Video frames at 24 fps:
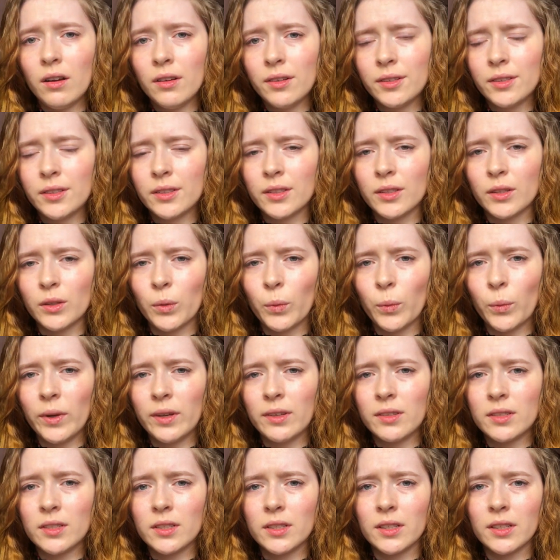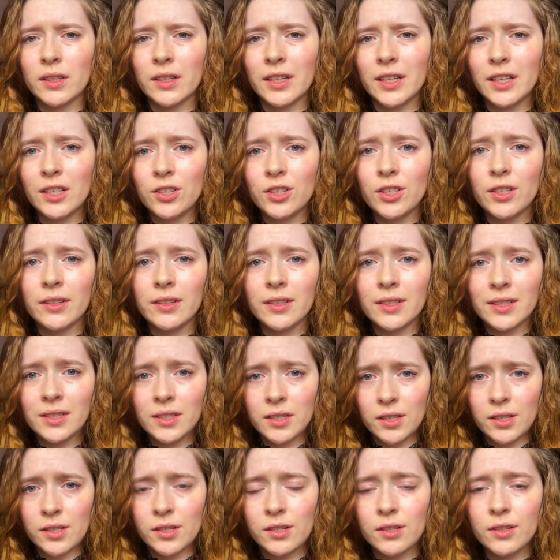Also, with uh, each
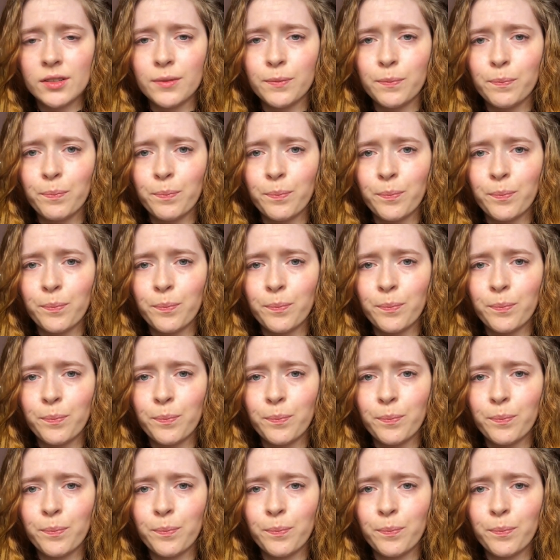season